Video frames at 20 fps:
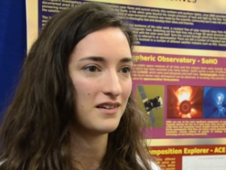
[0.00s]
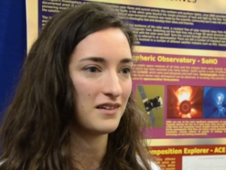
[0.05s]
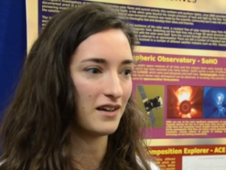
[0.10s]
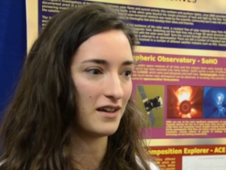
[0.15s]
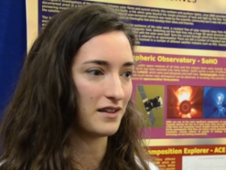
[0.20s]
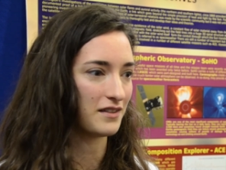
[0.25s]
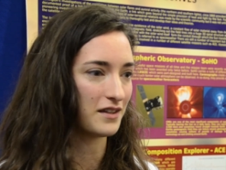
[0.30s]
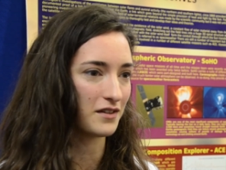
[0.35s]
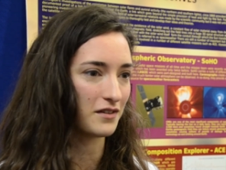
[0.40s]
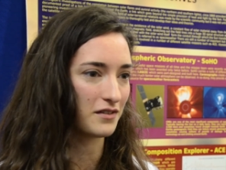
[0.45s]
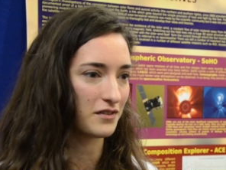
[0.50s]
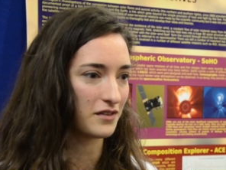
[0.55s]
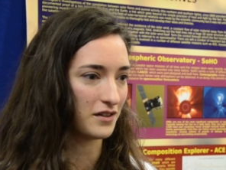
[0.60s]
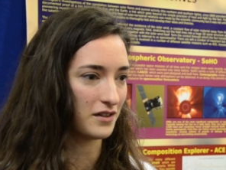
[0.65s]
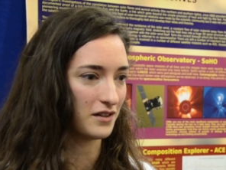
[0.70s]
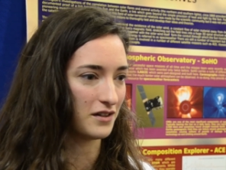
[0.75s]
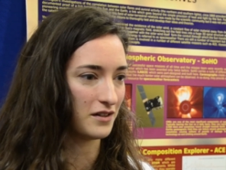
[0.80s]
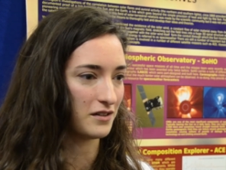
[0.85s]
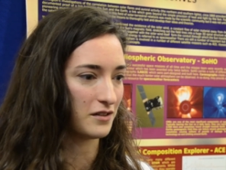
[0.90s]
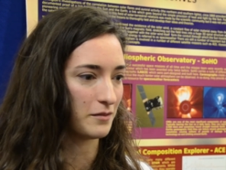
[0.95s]
I think
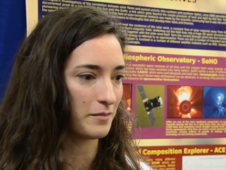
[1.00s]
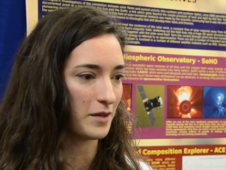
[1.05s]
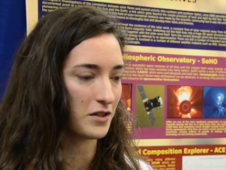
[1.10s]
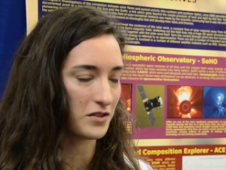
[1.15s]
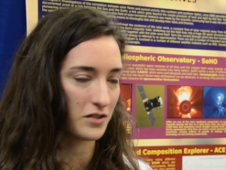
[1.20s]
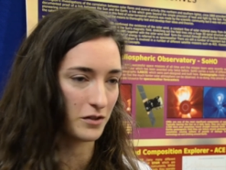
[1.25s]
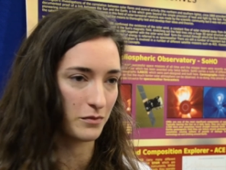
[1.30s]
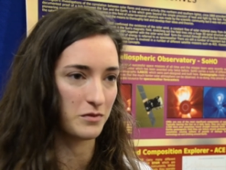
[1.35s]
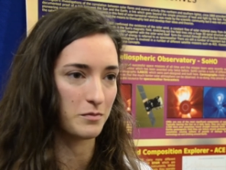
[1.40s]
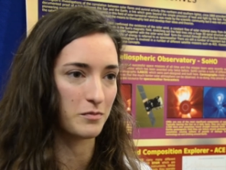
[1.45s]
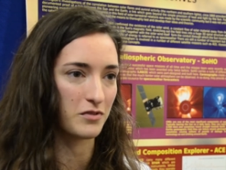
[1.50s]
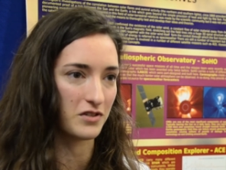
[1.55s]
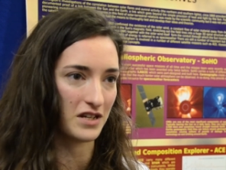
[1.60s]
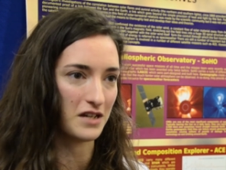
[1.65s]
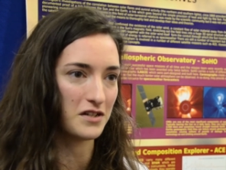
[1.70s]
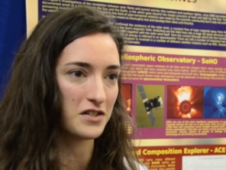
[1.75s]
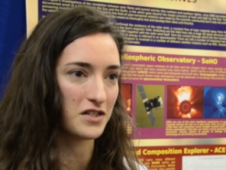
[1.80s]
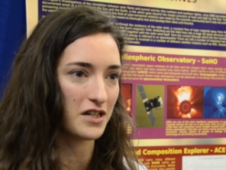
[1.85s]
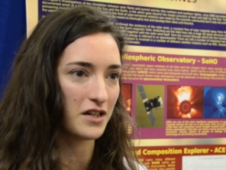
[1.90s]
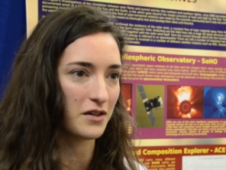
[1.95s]
the person that was
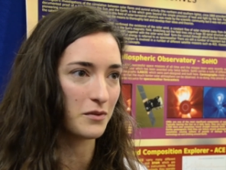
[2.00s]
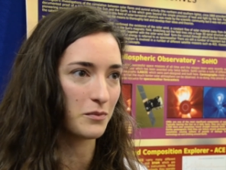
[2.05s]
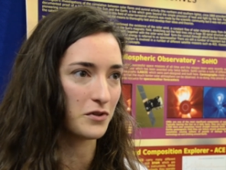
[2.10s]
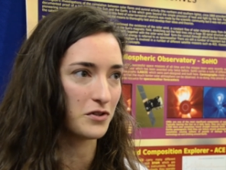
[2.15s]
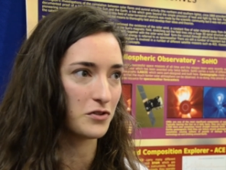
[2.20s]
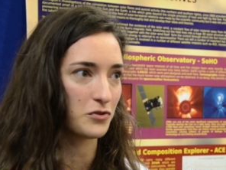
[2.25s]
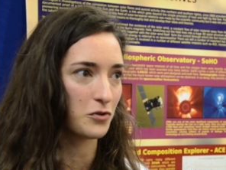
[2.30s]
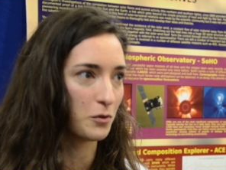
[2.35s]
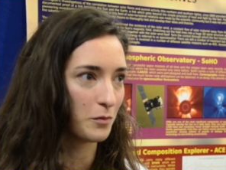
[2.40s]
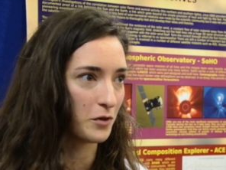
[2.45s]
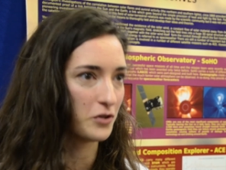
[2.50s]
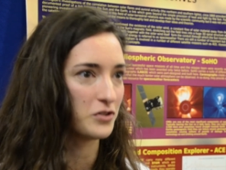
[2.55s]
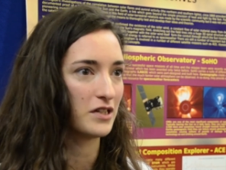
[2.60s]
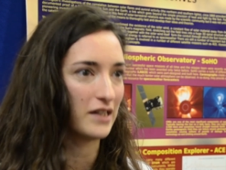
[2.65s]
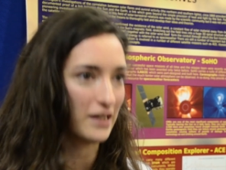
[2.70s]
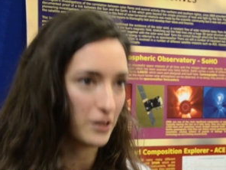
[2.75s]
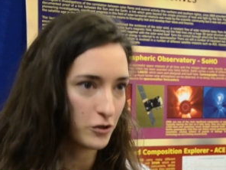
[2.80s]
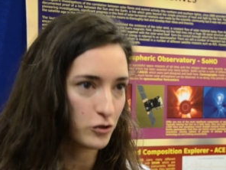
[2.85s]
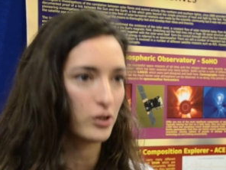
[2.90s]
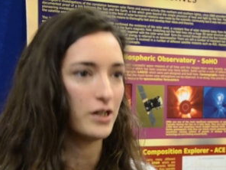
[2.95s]
presenting was almost
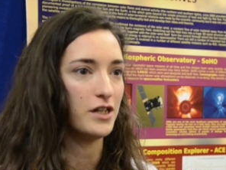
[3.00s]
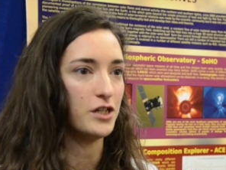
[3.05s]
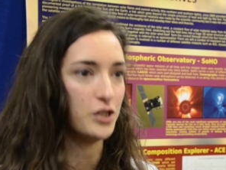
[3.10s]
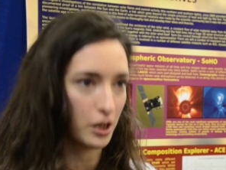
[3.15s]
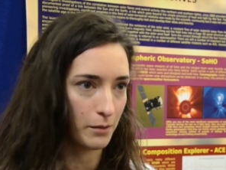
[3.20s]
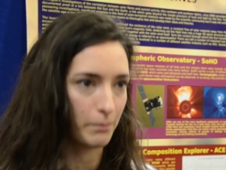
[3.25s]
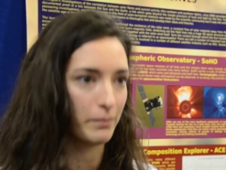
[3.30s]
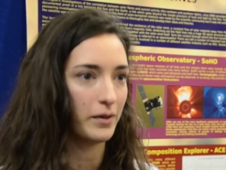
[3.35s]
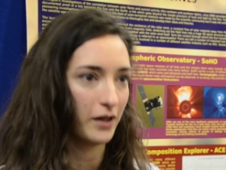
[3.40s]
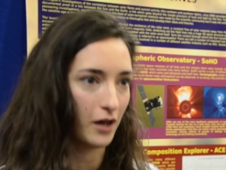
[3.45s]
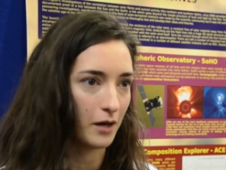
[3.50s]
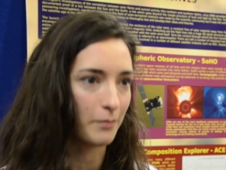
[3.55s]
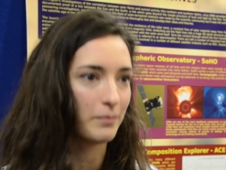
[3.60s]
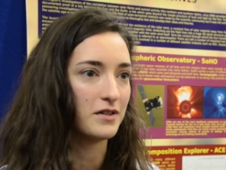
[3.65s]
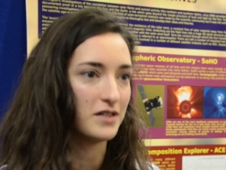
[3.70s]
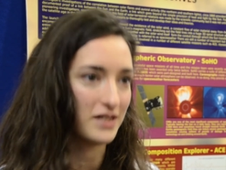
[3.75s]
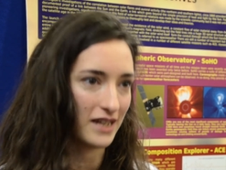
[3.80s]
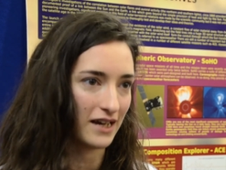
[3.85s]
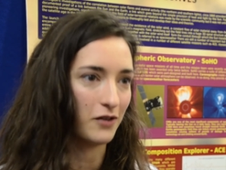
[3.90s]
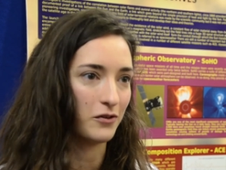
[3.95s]
literally jumping up
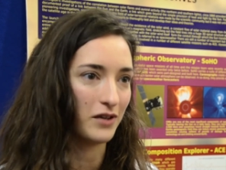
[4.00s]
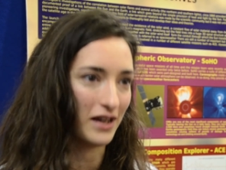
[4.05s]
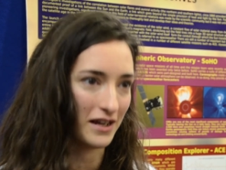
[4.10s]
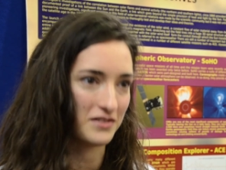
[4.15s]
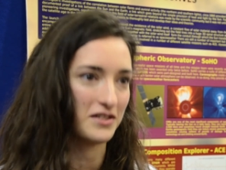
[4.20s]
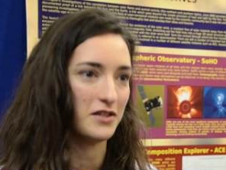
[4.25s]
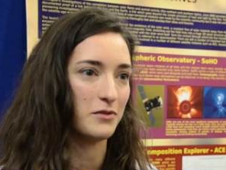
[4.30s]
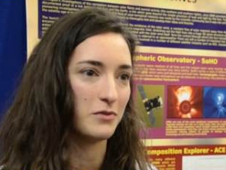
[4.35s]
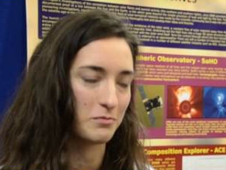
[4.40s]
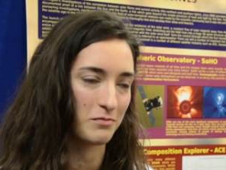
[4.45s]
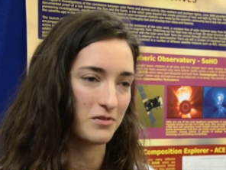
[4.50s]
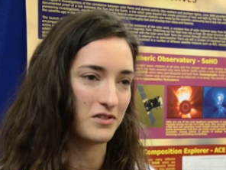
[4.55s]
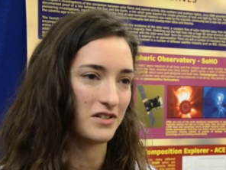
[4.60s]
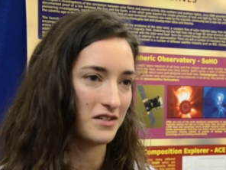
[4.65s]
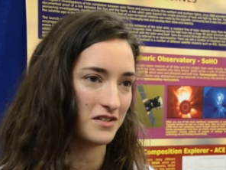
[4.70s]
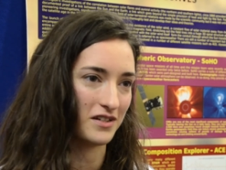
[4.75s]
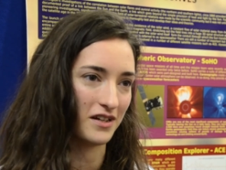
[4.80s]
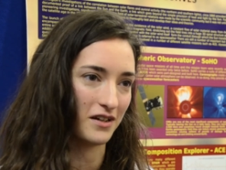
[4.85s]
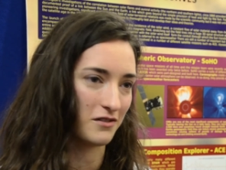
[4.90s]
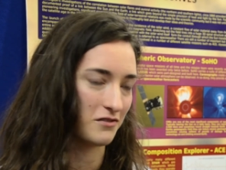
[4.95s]
and down as he was
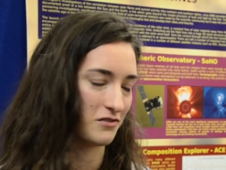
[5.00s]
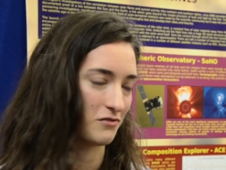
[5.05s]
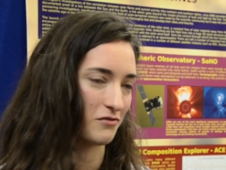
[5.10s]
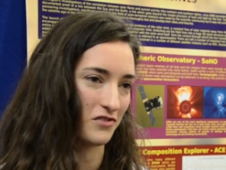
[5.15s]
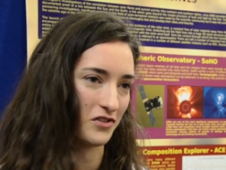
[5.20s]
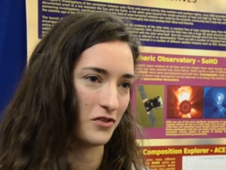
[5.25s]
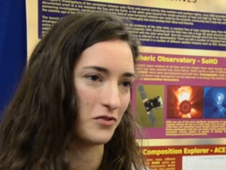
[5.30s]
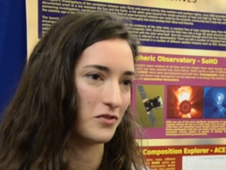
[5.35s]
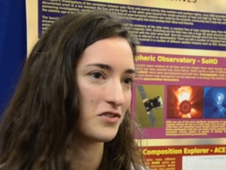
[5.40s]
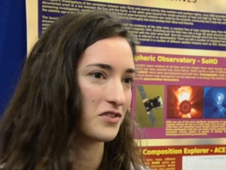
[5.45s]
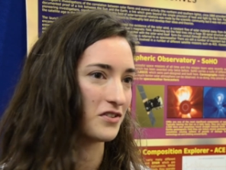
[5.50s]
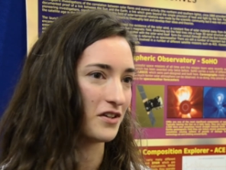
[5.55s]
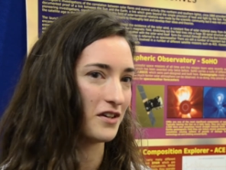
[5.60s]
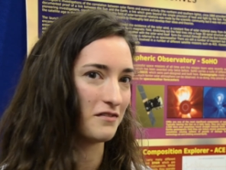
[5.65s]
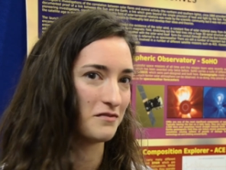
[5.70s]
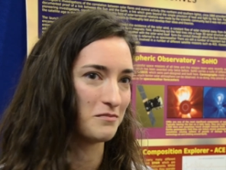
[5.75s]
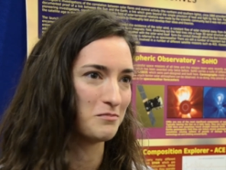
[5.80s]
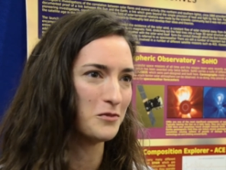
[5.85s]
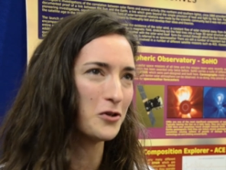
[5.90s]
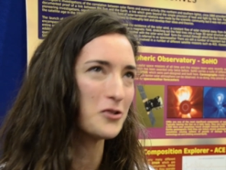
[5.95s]
presenting his results, and
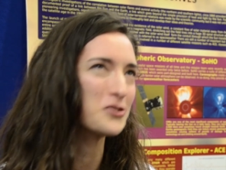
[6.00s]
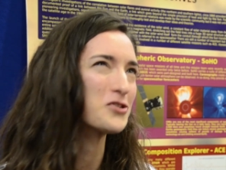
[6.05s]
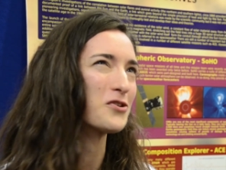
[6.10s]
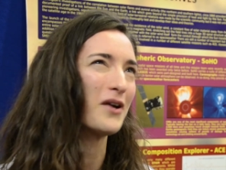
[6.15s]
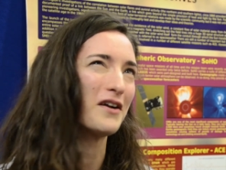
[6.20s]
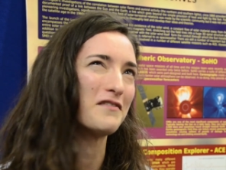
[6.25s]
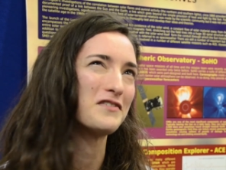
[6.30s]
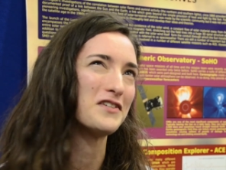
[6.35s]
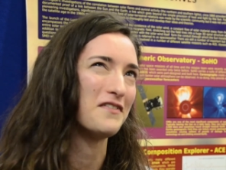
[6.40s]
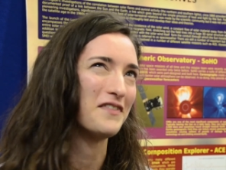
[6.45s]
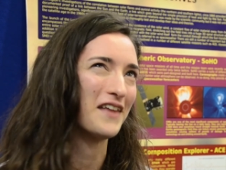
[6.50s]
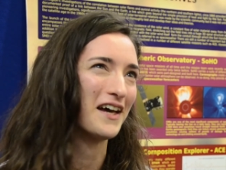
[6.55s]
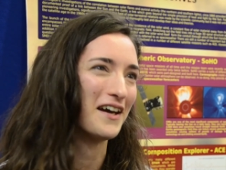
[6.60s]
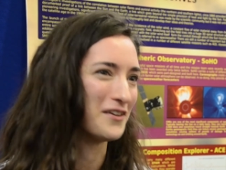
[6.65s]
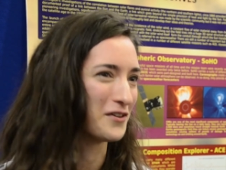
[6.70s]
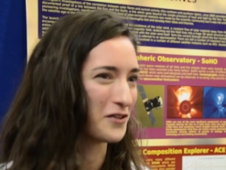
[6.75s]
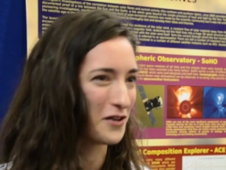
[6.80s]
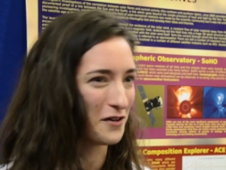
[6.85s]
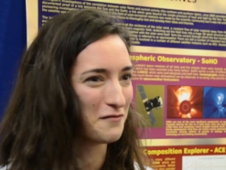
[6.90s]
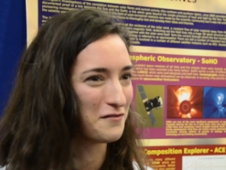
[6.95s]
I'm not sure I've seen that
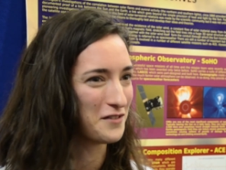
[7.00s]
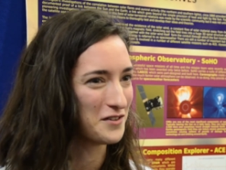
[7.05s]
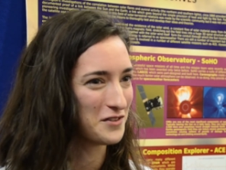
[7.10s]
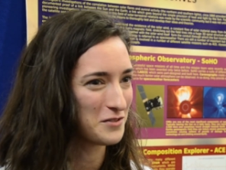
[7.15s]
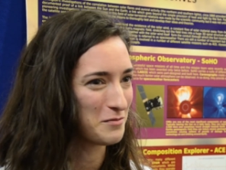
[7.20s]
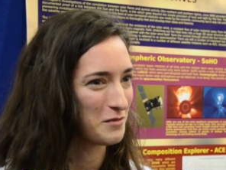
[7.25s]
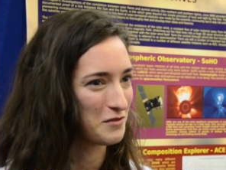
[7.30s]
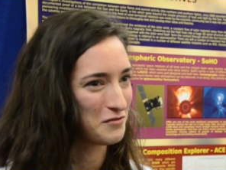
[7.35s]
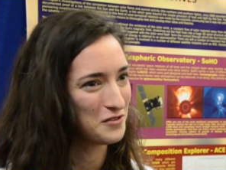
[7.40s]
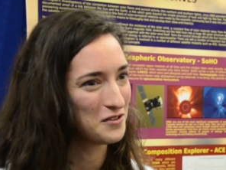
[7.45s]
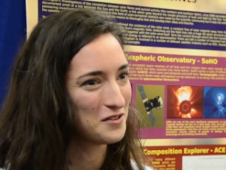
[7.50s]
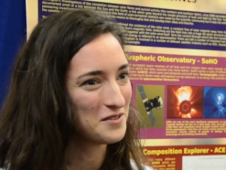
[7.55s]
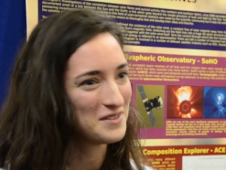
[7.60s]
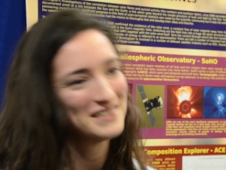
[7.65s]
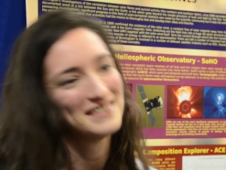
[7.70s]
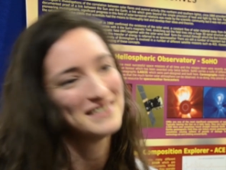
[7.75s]
in a conference before.